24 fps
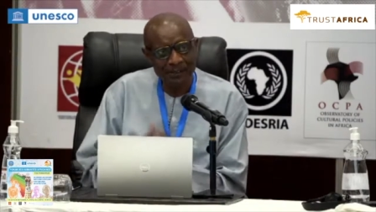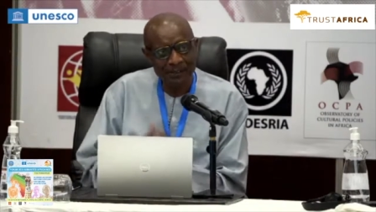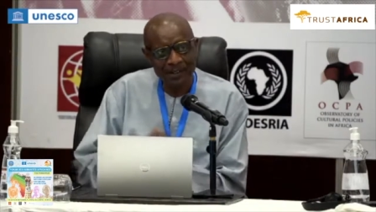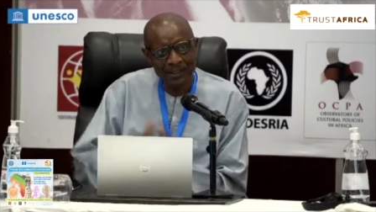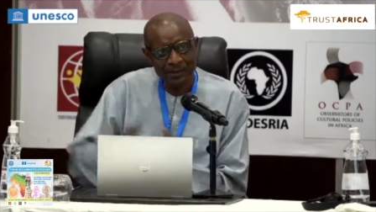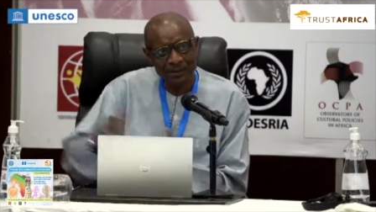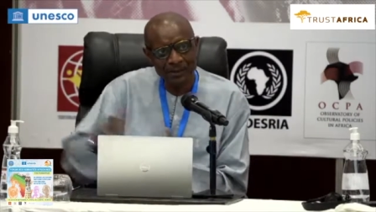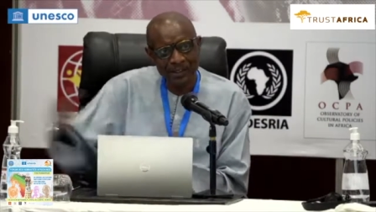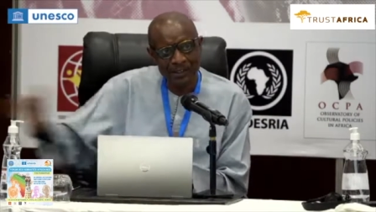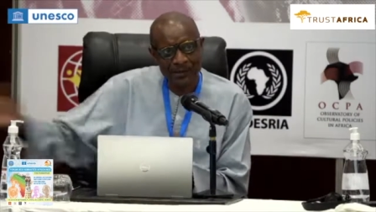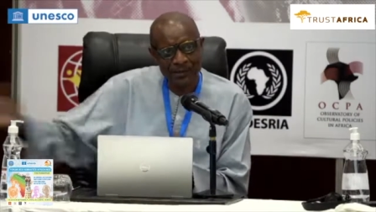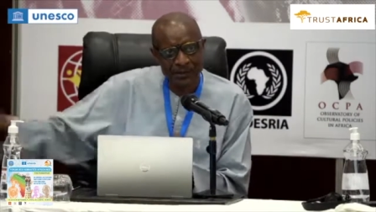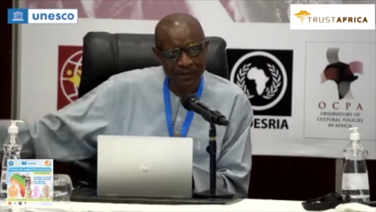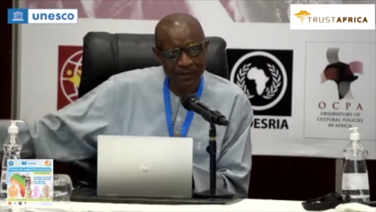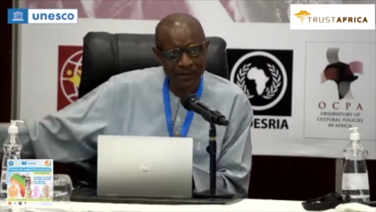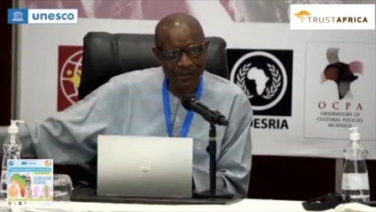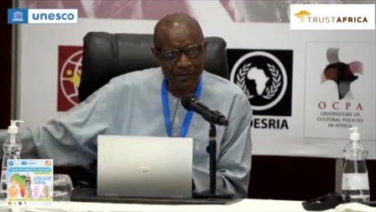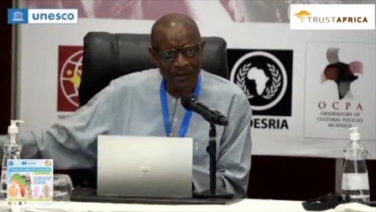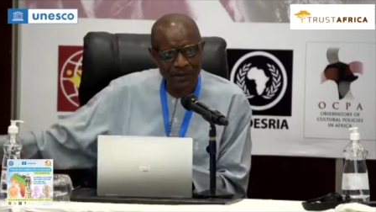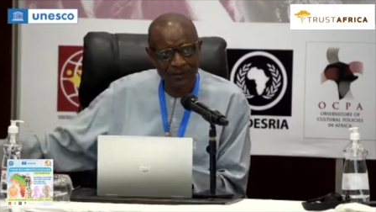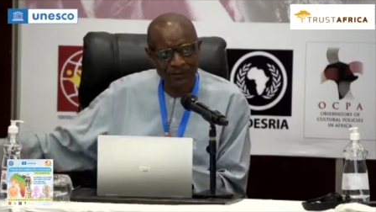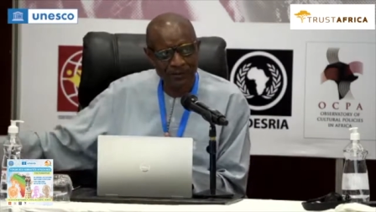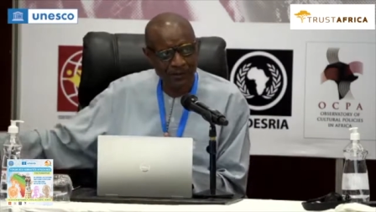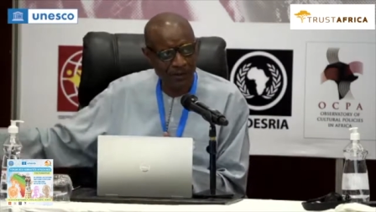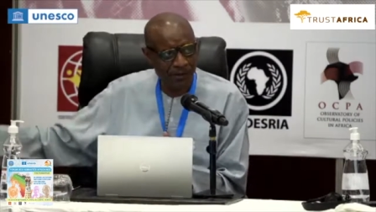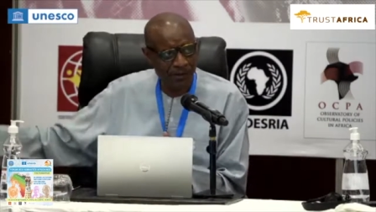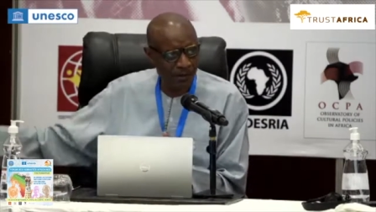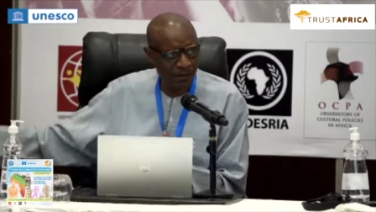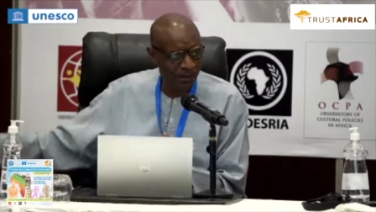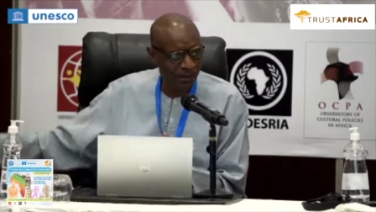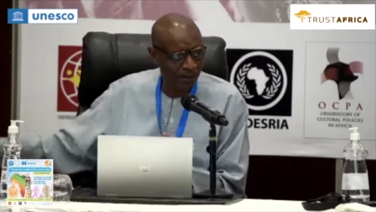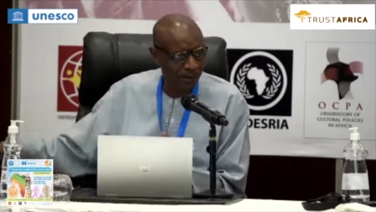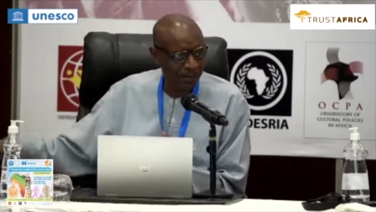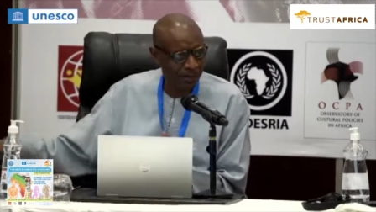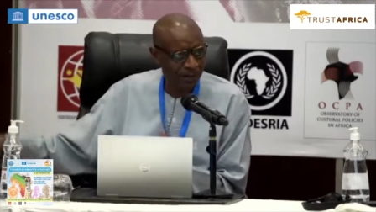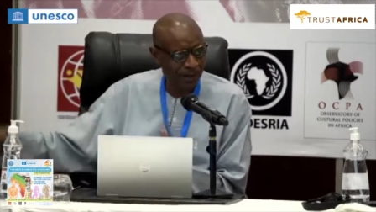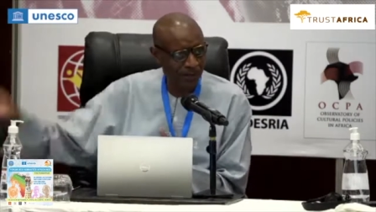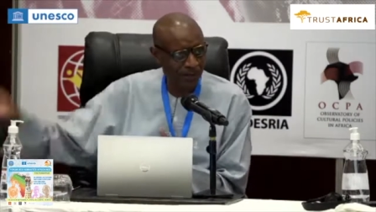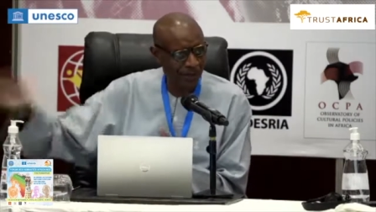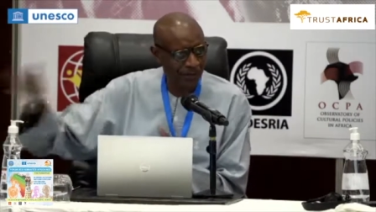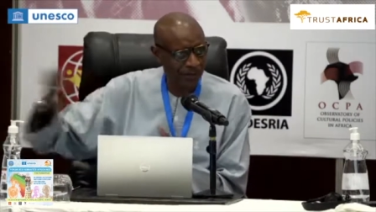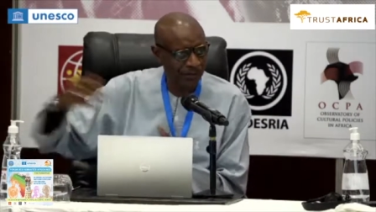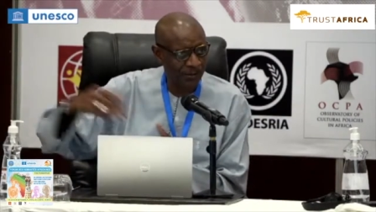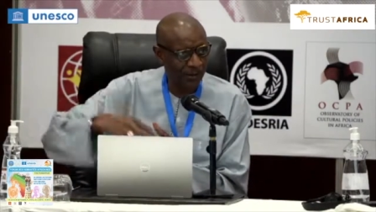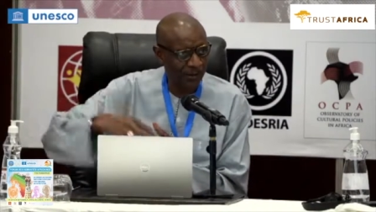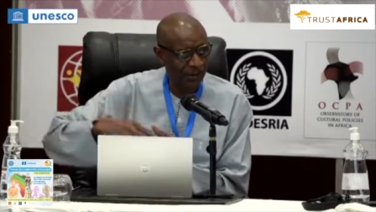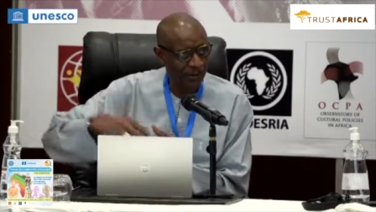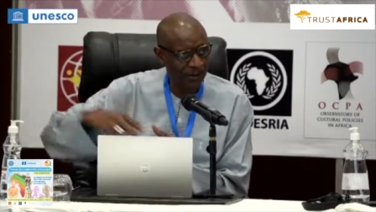measured going forward or backward. So
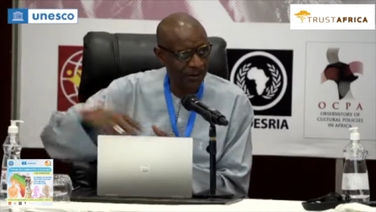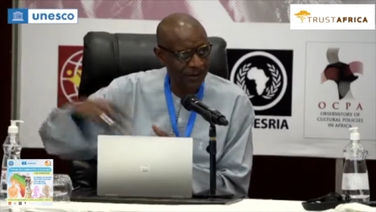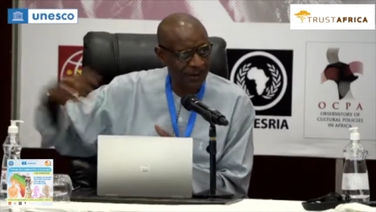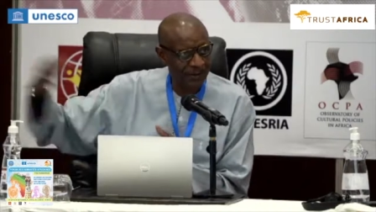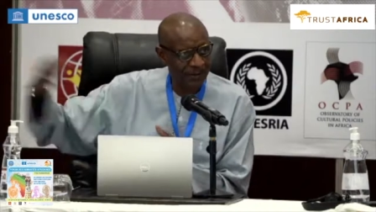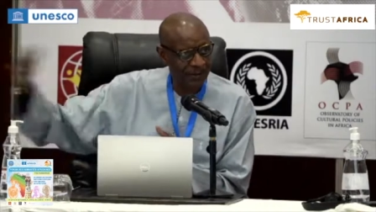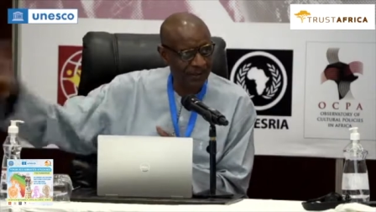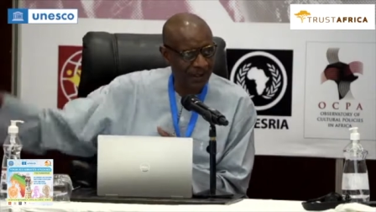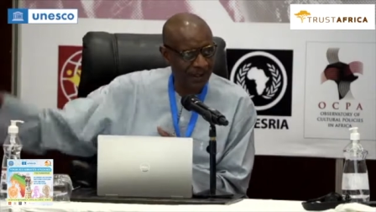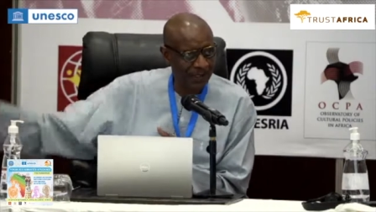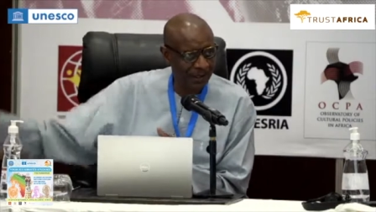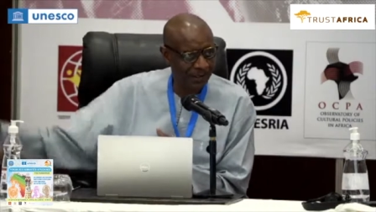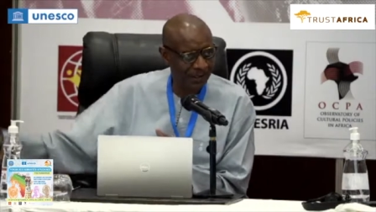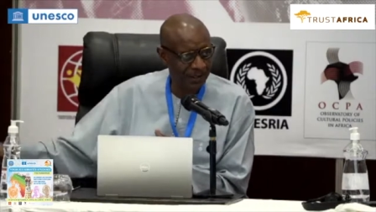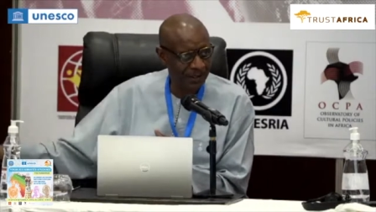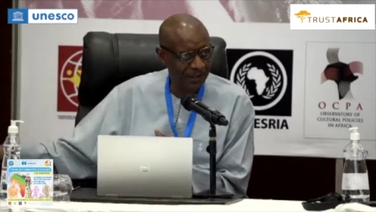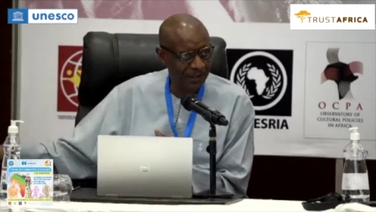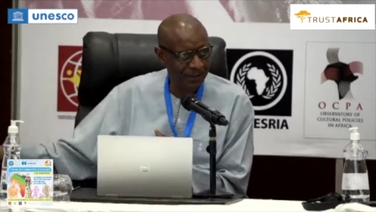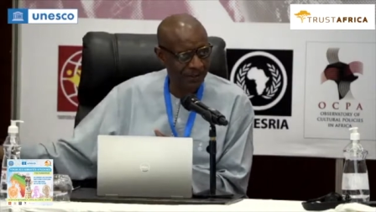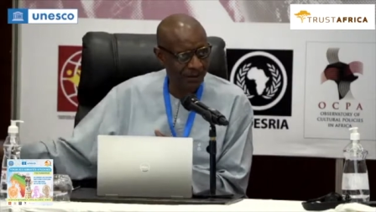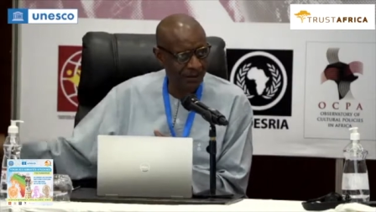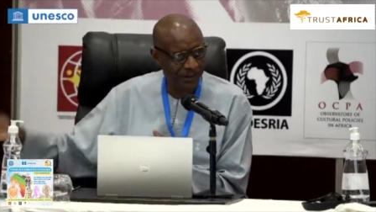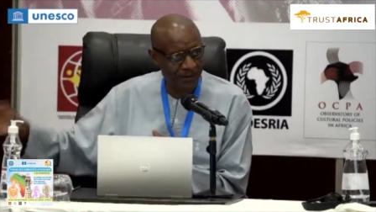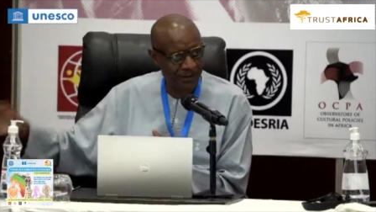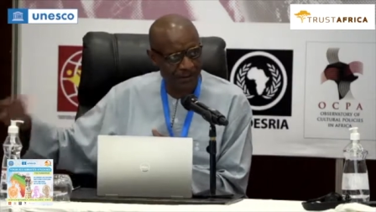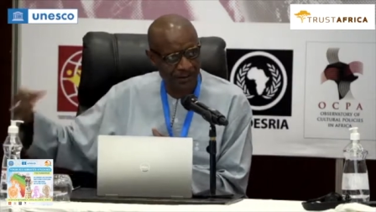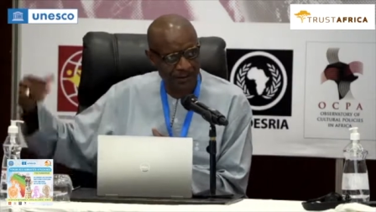you is Greenwich plus